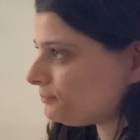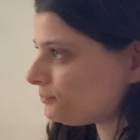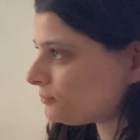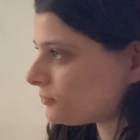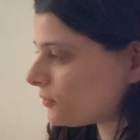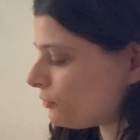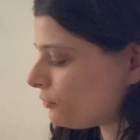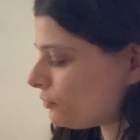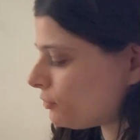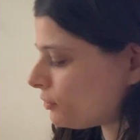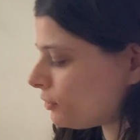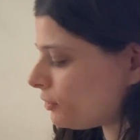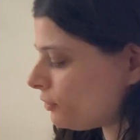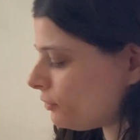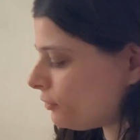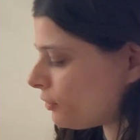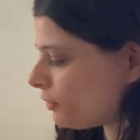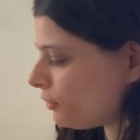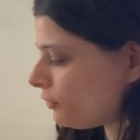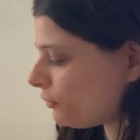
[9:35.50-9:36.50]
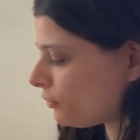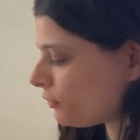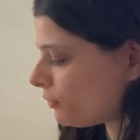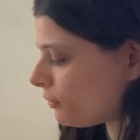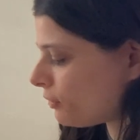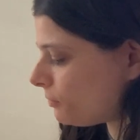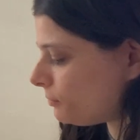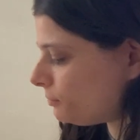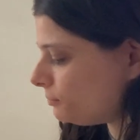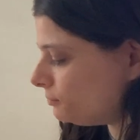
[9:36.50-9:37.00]
the chicken tastes
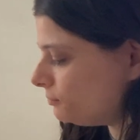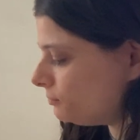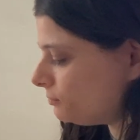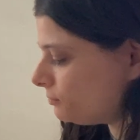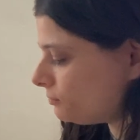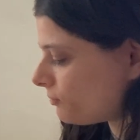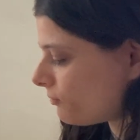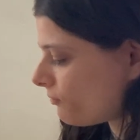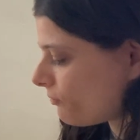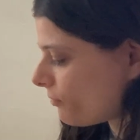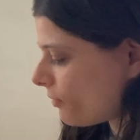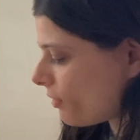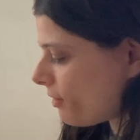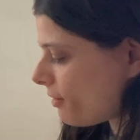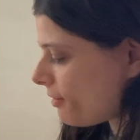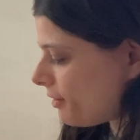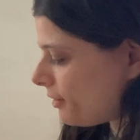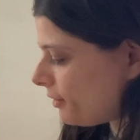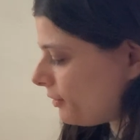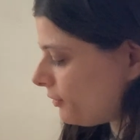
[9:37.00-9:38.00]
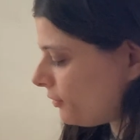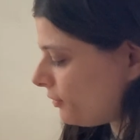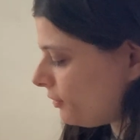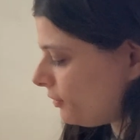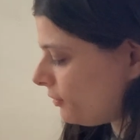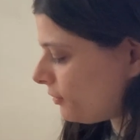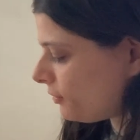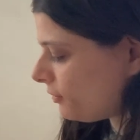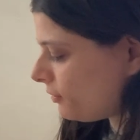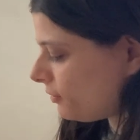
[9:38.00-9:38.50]
good. I
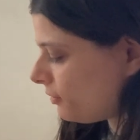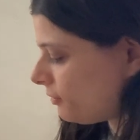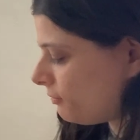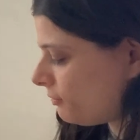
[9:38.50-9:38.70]
seasoned it